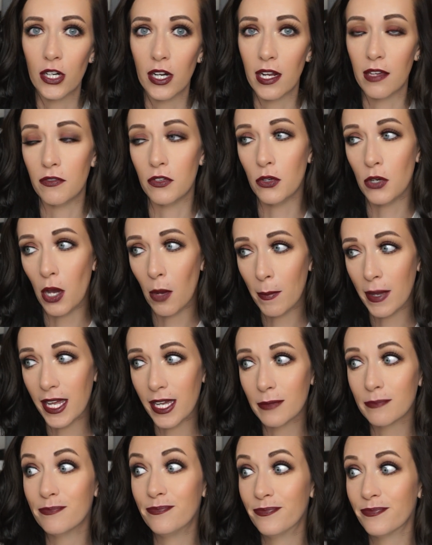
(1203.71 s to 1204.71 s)
And if you know
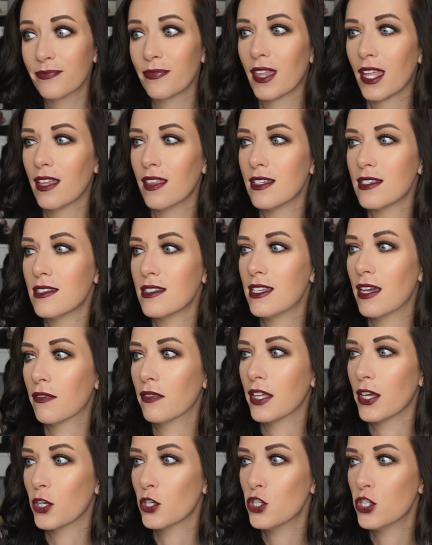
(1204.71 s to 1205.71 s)
me, this is
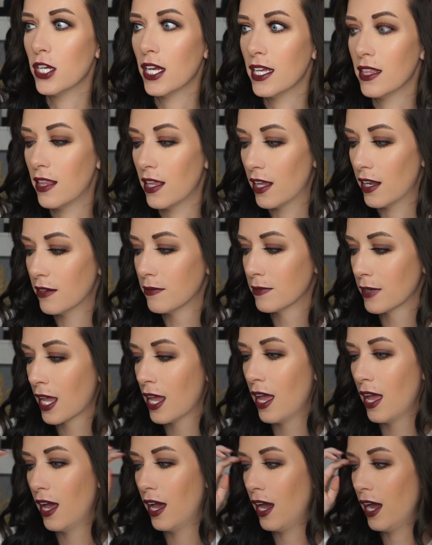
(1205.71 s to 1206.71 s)
definitely a shade that
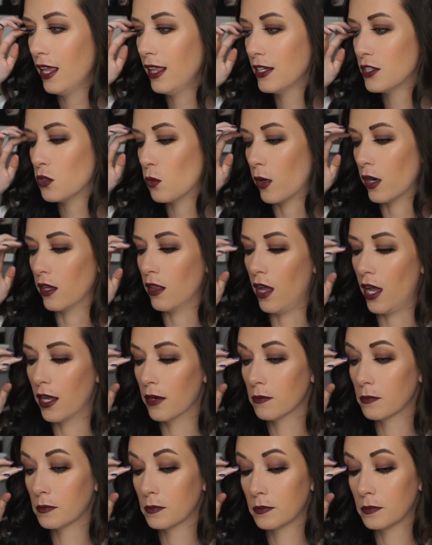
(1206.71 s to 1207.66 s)
I like to wear a lot.